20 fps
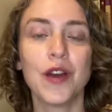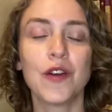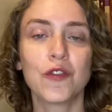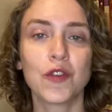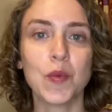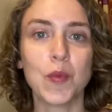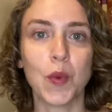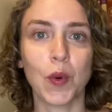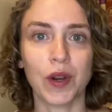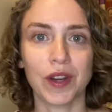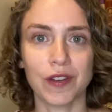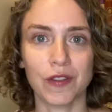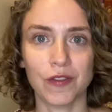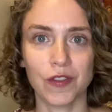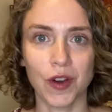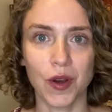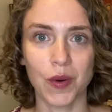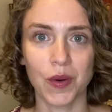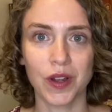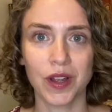for more
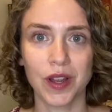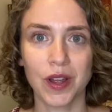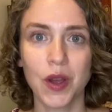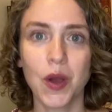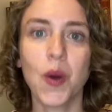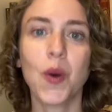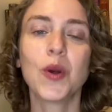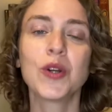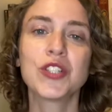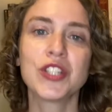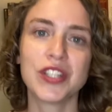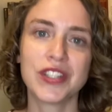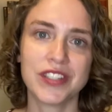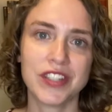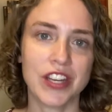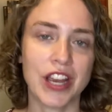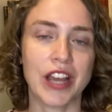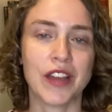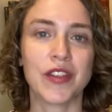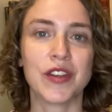info, or just
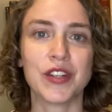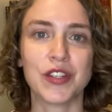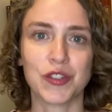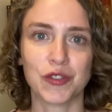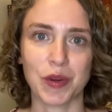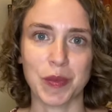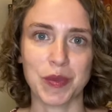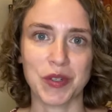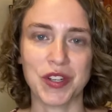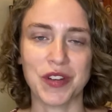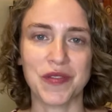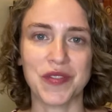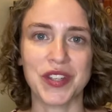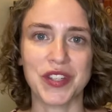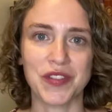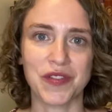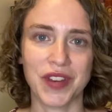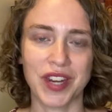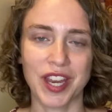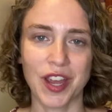check the description of
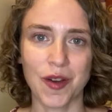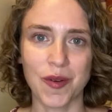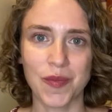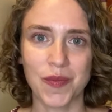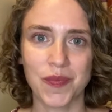this video.